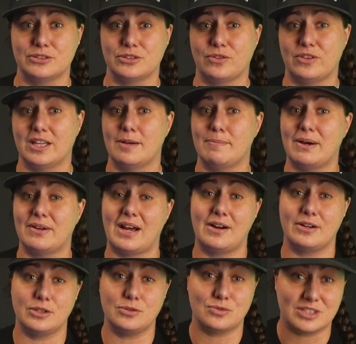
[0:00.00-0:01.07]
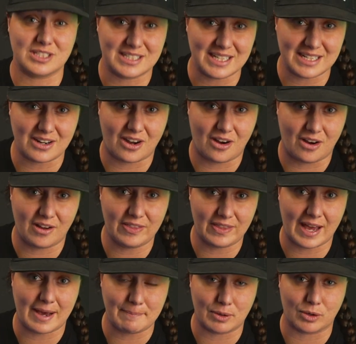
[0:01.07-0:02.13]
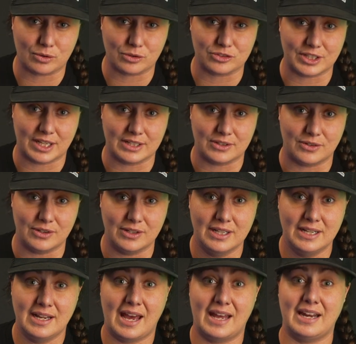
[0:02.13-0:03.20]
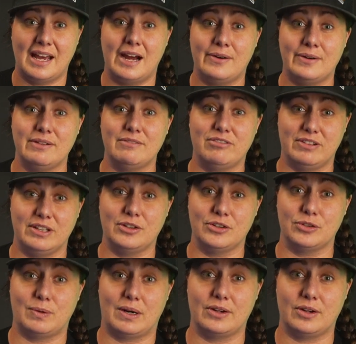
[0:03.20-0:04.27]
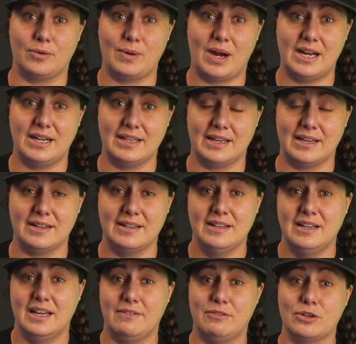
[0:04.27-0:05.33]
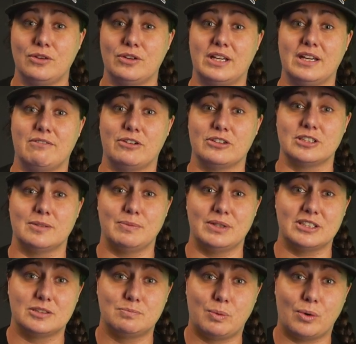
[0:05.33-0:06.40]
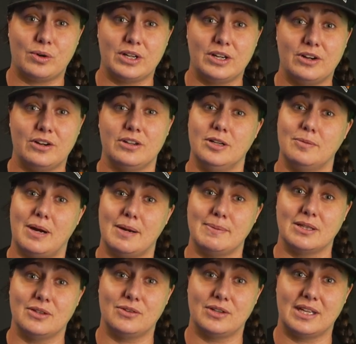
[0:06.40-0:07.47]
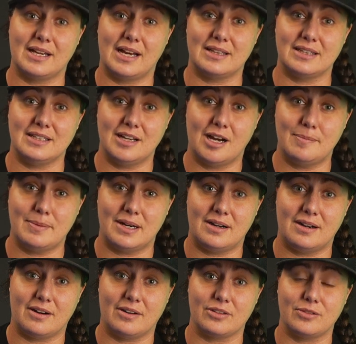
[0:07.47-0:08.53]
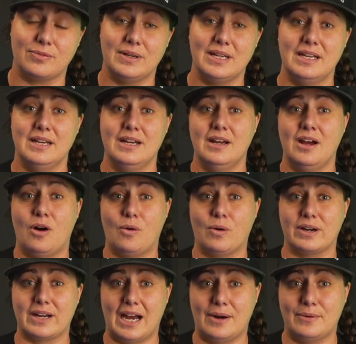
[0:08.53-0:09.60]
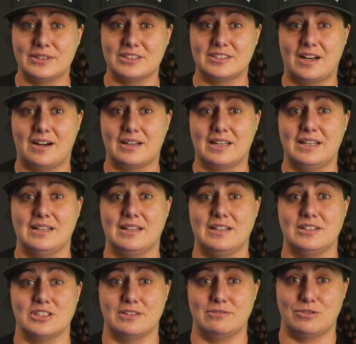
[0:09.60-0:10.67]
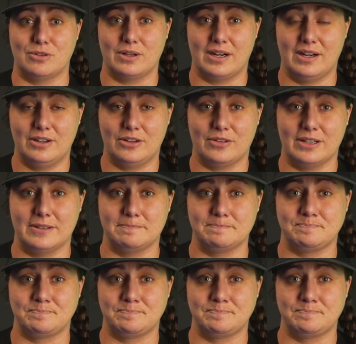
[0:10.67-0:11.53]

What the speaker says: So think about how you sit on that motorcycle and how it feels while you're riding it. If you're looking for something sportier, you might be looking at the Yamaha R3 or Kawasaki Ninja 400.